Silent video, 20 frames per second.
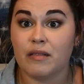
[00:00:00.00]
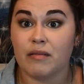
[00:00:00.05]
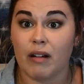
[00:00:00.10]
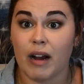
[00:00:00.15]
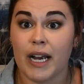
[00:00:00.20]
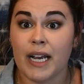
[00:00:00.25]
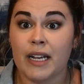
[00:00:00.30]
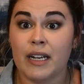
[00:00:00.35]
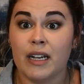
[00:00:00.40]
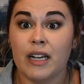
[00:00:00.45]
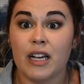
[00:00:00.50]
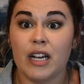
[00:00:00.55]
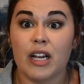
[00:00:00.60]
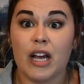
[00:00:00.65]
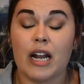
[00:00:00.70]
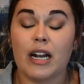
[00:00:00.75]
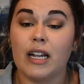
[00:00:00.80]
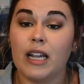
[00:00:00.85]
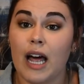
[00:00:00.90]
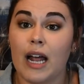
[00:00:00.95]
right?
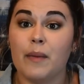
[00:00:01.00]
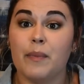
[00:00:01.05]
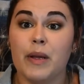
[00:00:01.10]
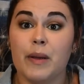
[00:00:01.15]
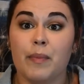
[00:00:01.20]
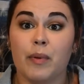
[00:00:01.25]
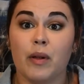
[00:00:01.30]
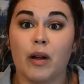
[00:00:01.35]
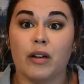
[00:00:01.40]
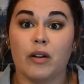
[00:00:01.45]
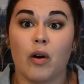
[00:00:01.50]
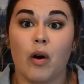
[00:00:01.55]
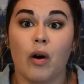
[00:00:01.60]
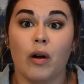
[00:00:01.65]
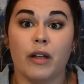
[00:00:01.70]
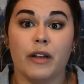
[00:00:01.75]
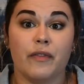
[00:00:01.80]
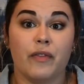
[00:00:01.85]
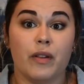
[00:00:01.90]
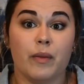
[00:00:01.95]
And a lot of people are
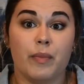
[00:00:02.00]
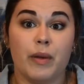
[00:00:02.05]
calling for the